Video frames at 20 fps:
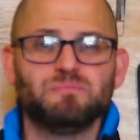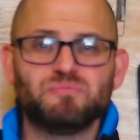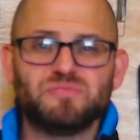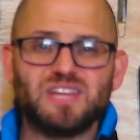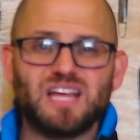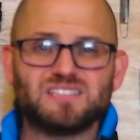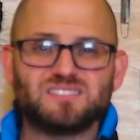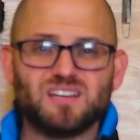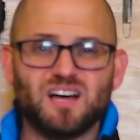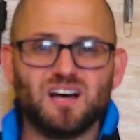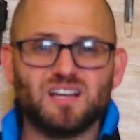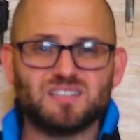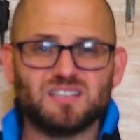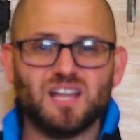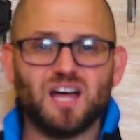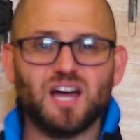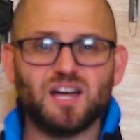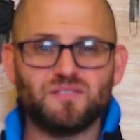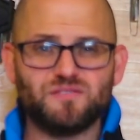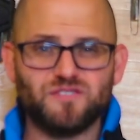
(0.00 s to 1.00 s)
And that's
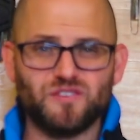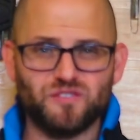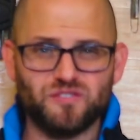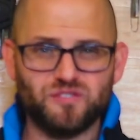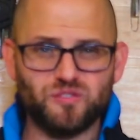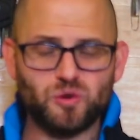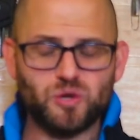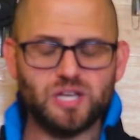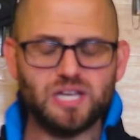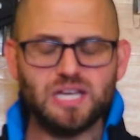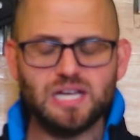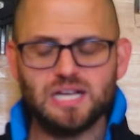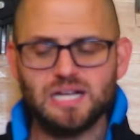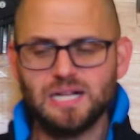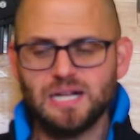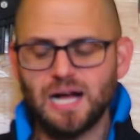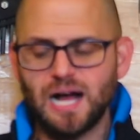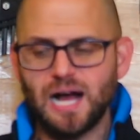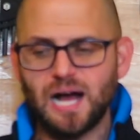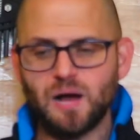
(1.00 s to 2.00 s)
online for free.
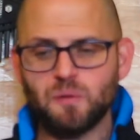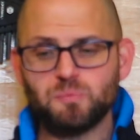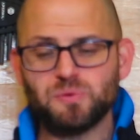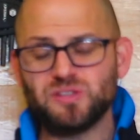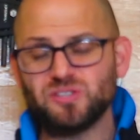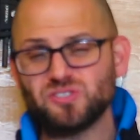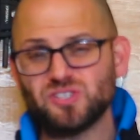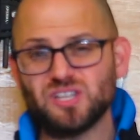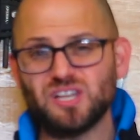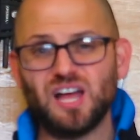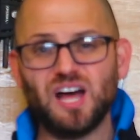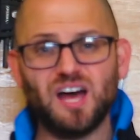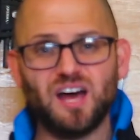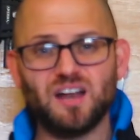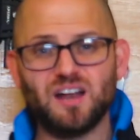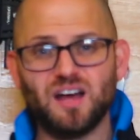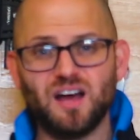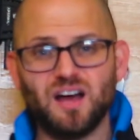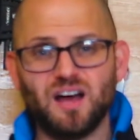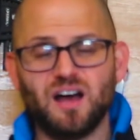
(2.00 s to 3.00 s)
But there's a
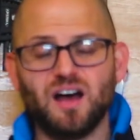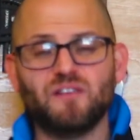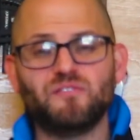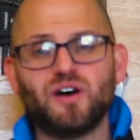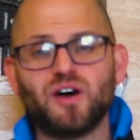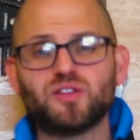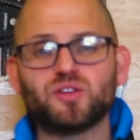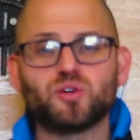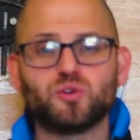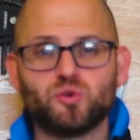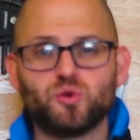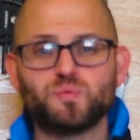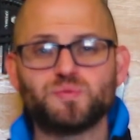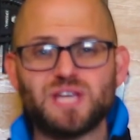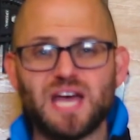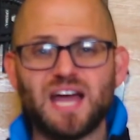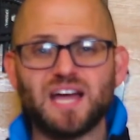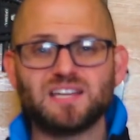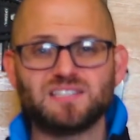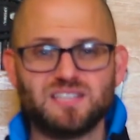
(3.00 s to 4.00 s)
lot of other groups,
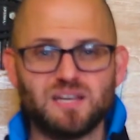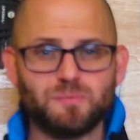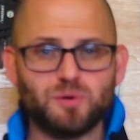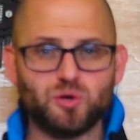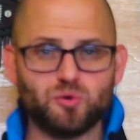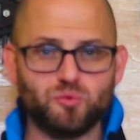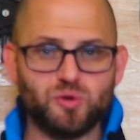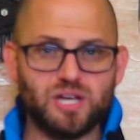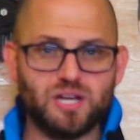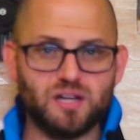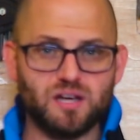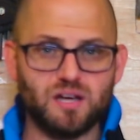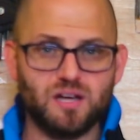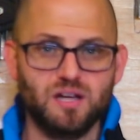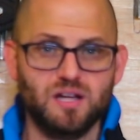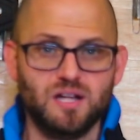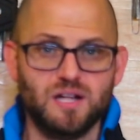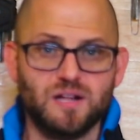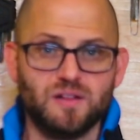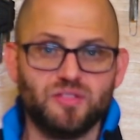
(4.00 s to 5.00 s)
academic
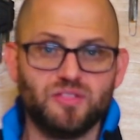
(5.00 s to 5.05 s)
arena,